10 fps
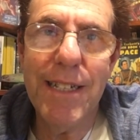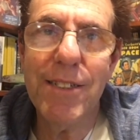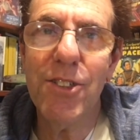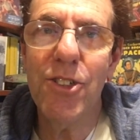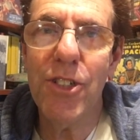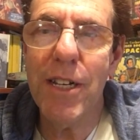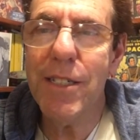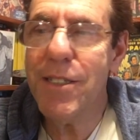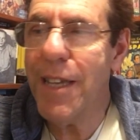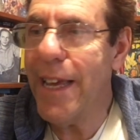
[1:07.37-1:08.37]
It's
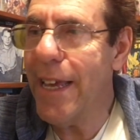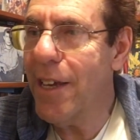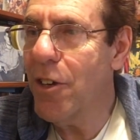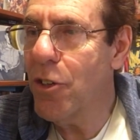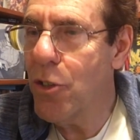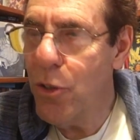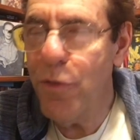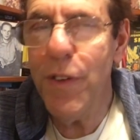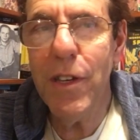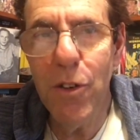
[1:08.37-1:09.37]
just a
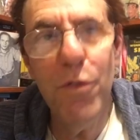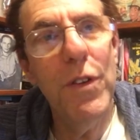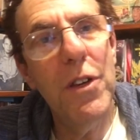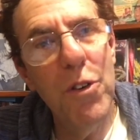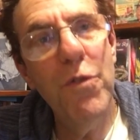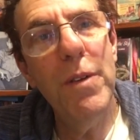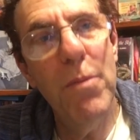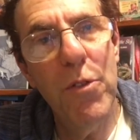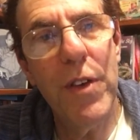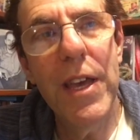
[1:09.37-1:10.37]
goofy, goofy, goofy
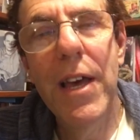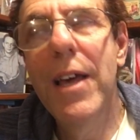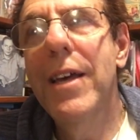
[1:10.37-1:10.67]
movie,